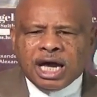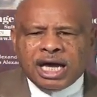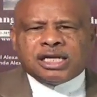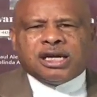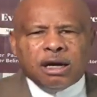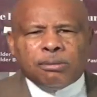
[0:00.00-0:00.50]

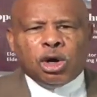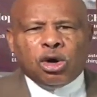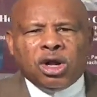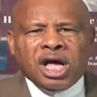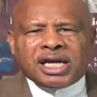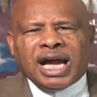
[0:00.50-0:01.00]
and come
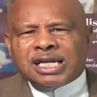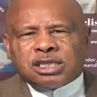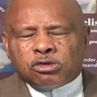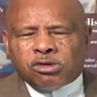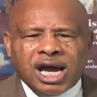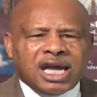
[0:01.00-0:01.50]
on, got the
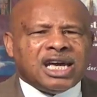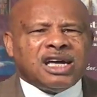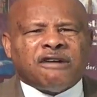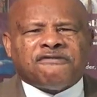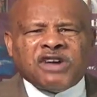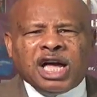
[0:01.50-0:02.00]
right in
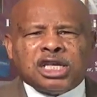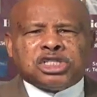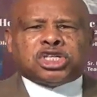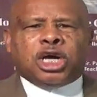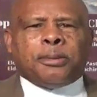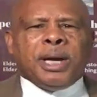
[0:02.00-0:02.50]
a
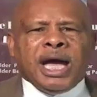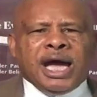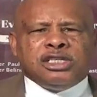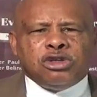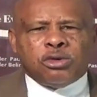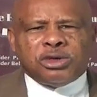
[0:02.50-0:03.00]
fellowship and
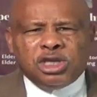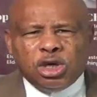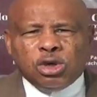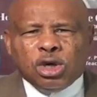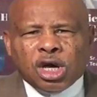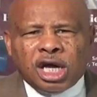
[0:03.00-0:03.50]
you
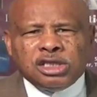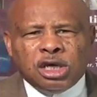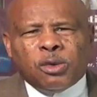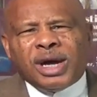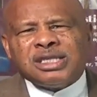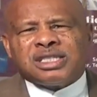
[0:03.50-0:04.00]

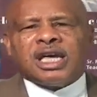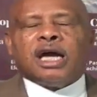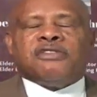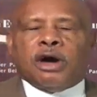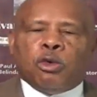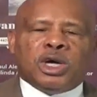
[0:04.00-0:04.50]
wasn't saved?
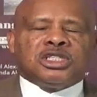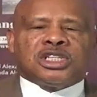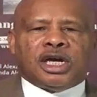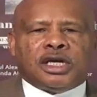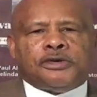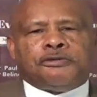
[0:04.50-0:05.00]
I wasn't
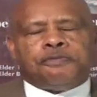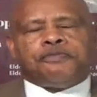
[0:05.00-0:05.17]
saved.